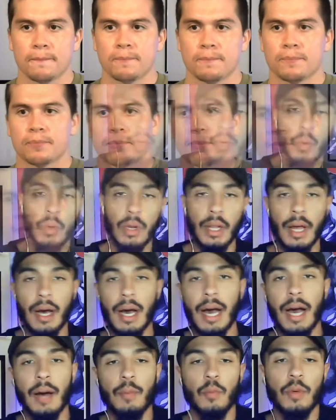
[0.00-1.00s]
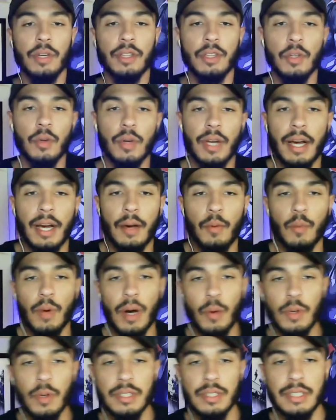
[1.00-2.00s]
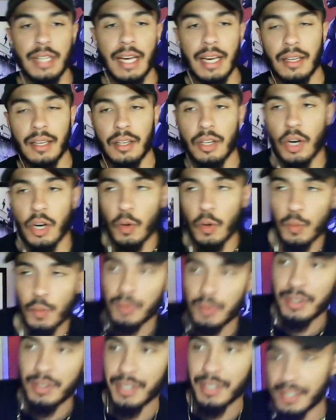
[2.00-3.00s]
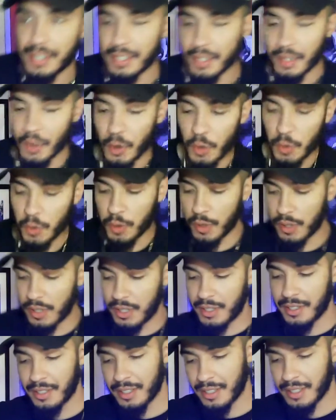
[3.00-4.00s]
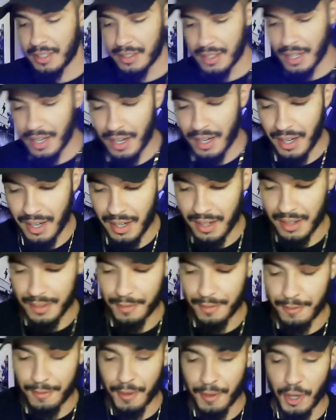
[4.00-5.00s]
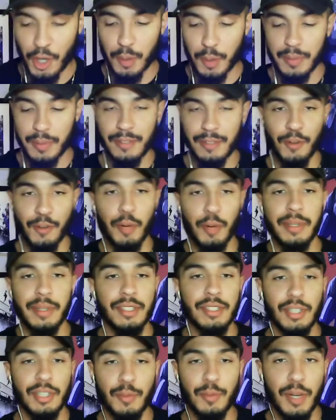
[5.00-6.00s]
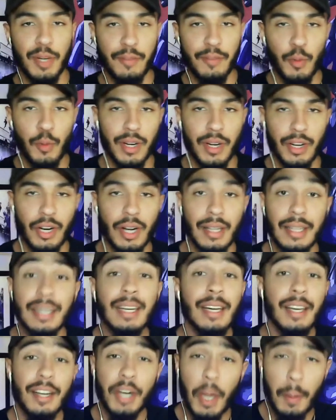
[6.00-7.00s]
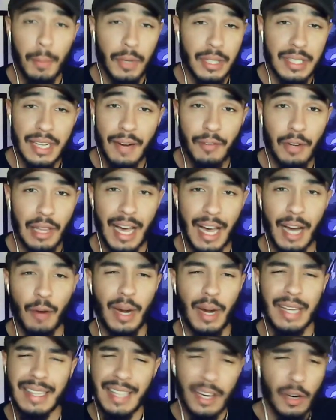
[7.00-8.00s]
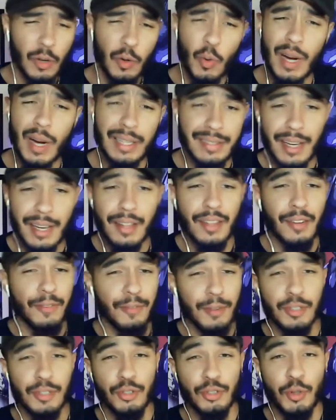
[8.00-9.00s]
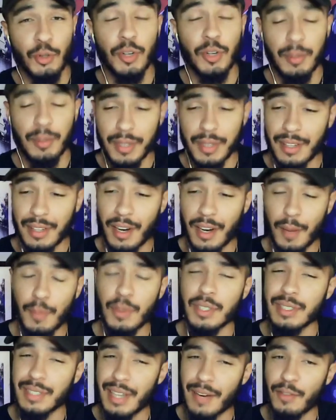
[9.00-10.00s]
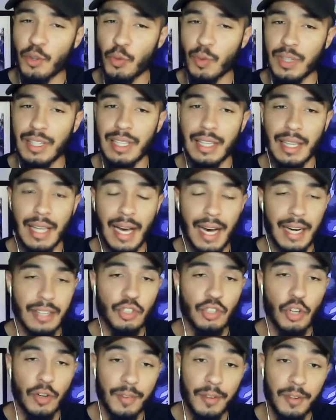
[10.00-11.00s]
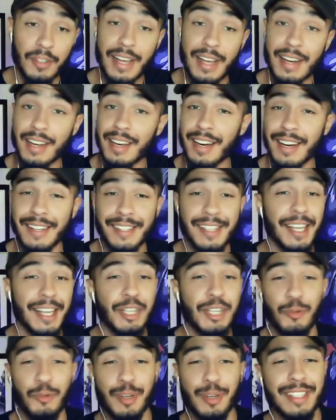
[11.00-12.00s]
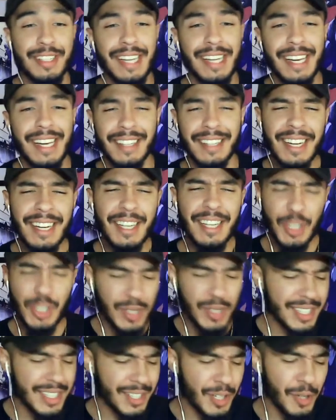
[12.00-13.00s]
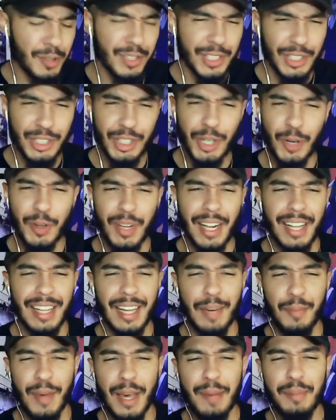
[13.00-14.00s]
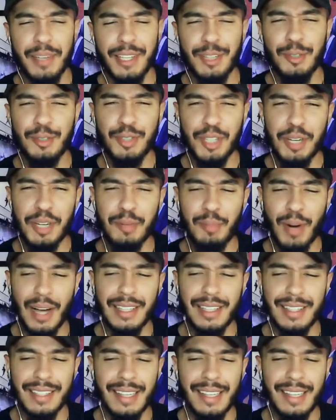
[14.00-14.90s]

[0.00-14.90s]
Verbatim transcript: Well, I'm with you, and I, I will say, you know, the the old uh, verb, verbiage or whatever you want to call it, numbers never lie, right? They don't quite tell the full story, but the numbers never really lie. So if it's any consolation, once again, so this goes to show that like maybe you should have probably did